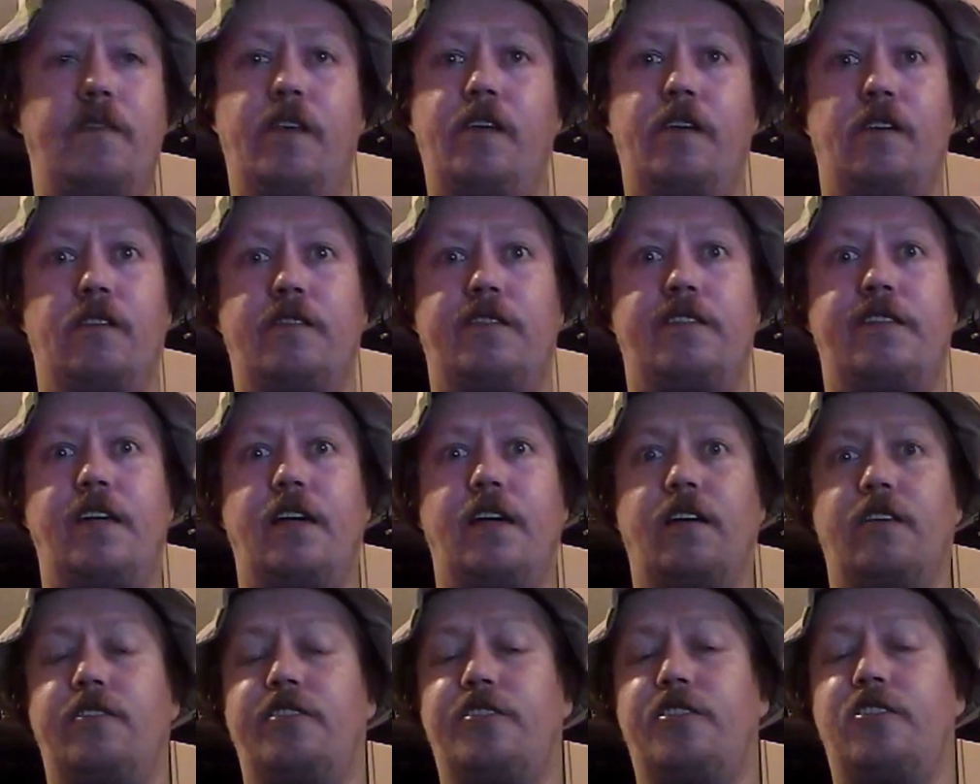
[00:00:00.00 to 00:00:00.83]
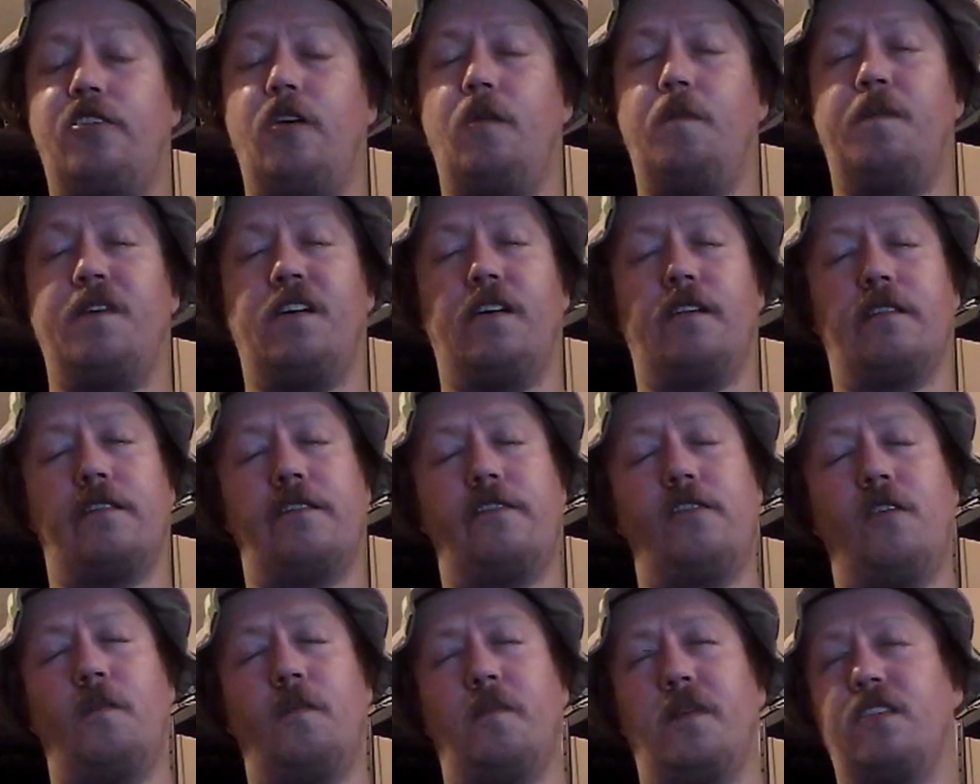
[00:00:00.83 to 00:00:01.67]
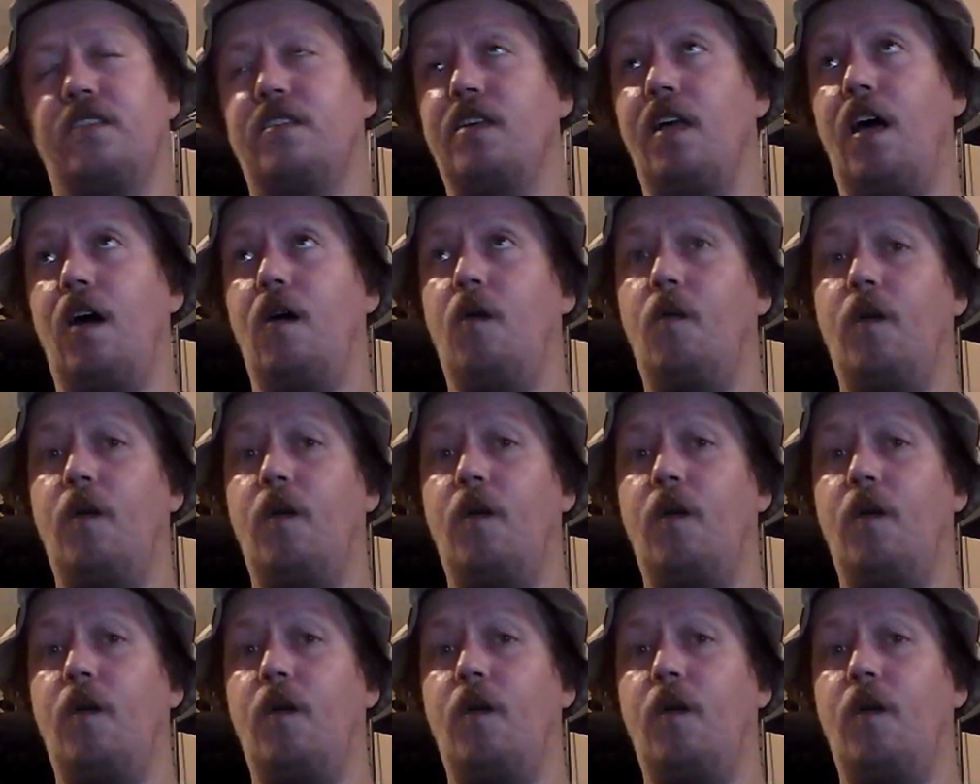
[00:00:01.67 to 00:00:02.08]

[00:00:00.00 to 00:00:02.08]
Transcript: still super slow.